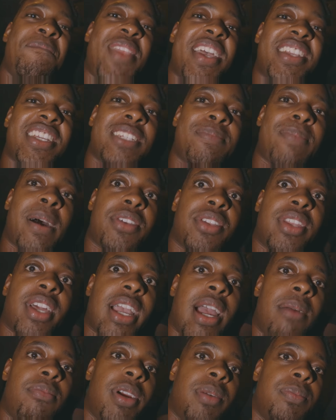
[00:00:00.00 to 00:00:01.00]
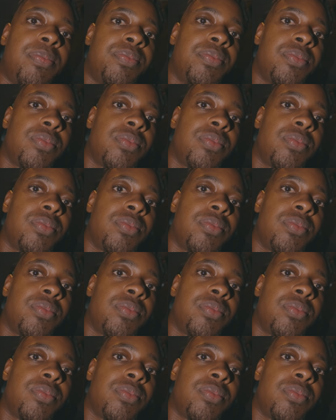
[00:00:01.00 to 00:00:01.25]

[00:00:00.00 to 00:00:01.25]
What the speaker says: I just spat on the camera.